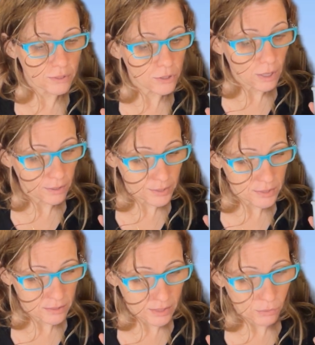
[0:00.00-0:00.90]
to Taurus,
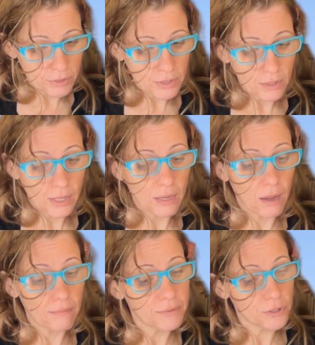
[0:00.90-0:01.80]
the sequence
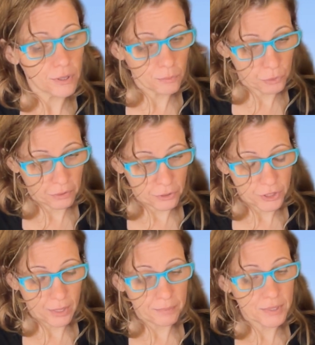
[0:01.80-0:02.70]
of term
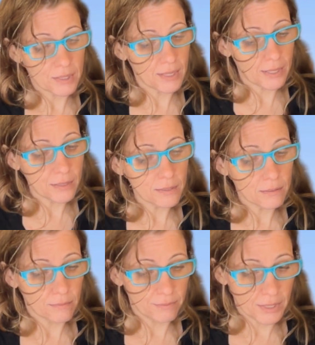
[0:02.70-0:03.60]
rulerships is
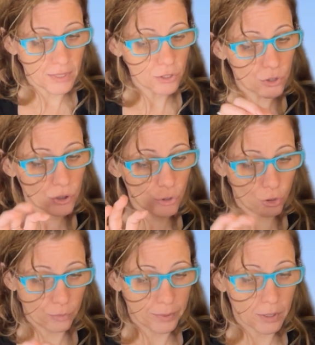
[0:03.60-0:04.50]
Venus,
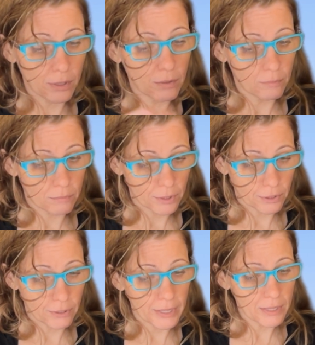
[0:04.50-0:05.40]
Jupiter,
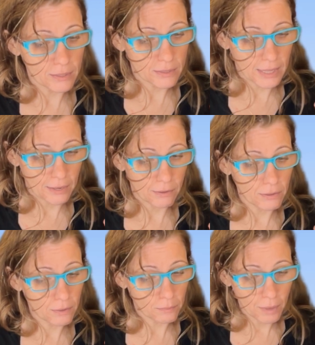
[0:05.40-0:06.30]
Mercury,
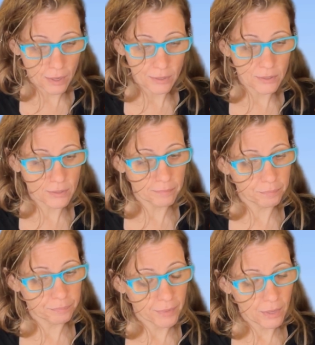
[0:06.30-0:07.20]
Saturn, Mars.
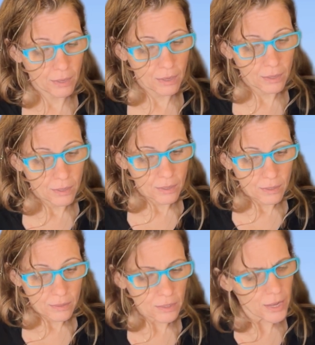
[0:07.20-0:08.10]

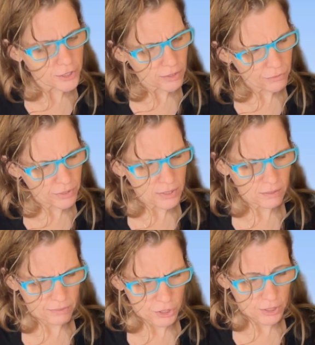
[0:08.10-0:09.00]
The logic for these
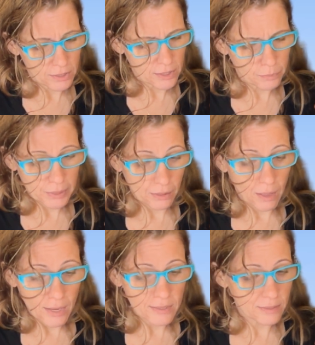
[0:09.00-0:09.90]
divisions has been
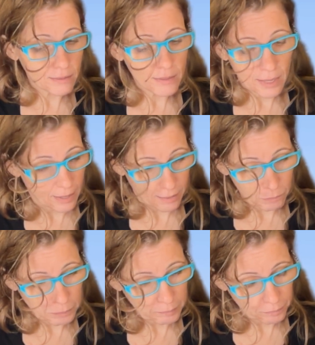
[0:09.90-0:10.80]
lost in time.